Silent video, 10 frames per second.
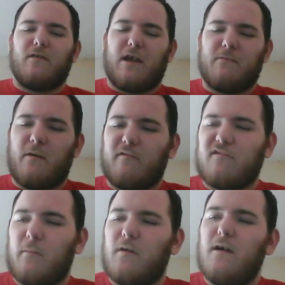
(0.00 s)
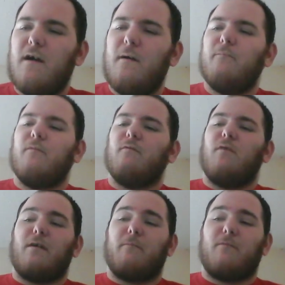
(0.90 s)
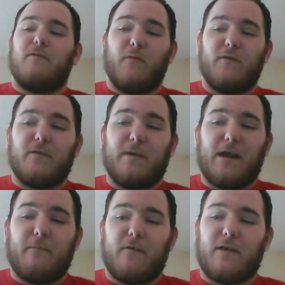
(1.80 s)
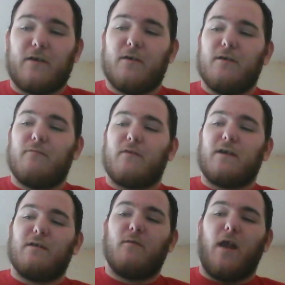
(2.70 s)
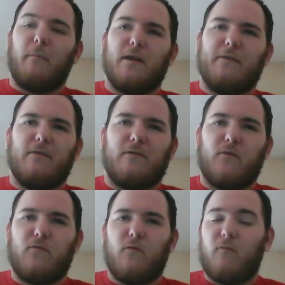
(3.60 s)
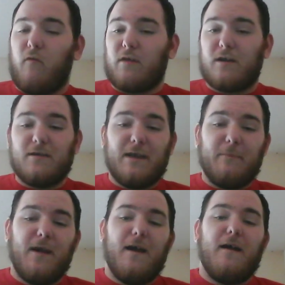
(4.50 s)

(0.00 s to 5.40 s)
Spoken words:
can't remember his number, was doing to me not very good. Freaking 1, I believe in Sleep.